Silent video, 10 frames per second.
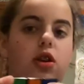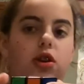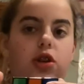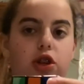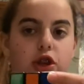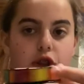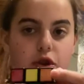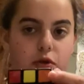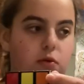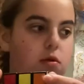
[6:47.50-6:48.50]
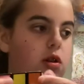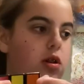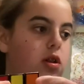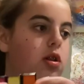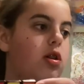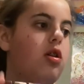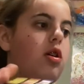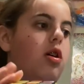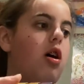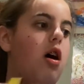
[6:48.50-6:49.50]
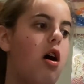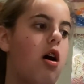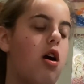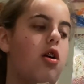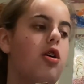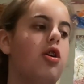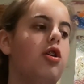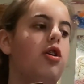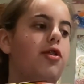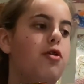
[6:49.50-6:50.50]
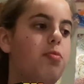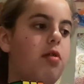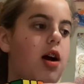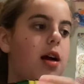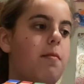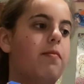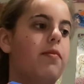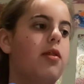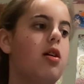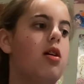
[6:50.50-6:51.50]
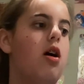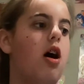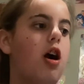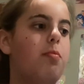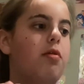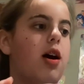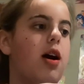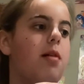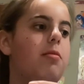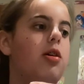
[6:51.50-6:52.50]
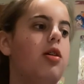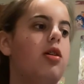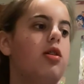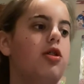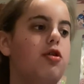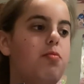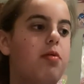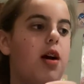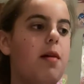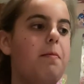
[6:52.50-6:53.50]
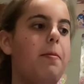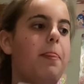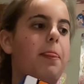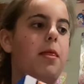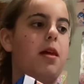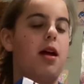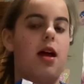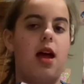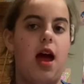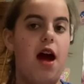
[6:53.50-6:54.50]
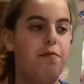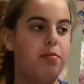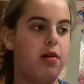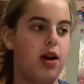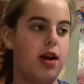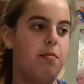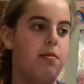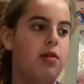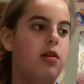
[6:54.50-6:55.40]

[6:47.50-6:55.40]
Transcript: U, R, U prime, R prime, U prime, F prime,